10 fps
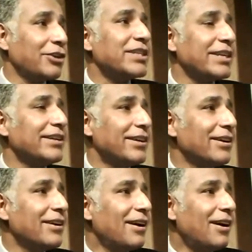that you see
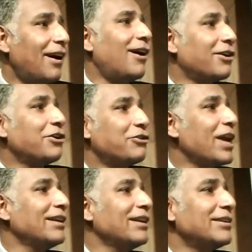here, are
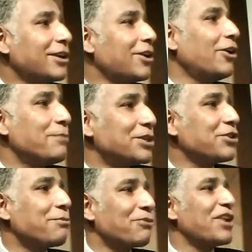trained
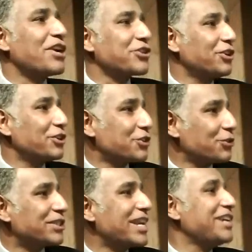economists or
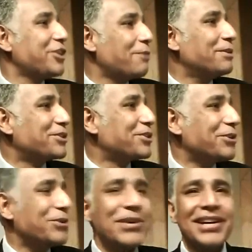professionals whose day job is to
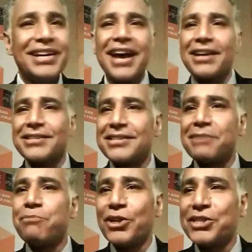do
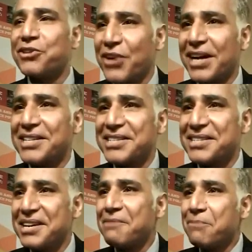analysis and policy
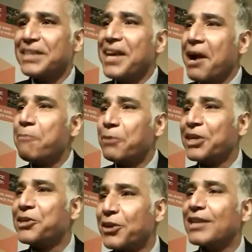advice, but they are
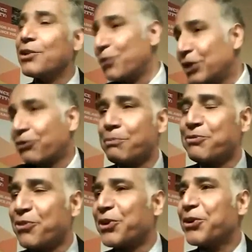putting together field
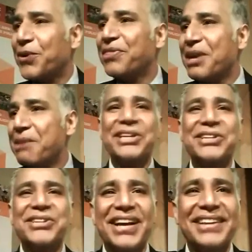trips for you, and they're
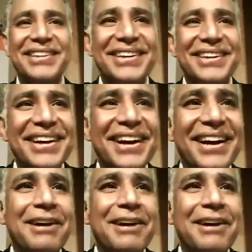putting together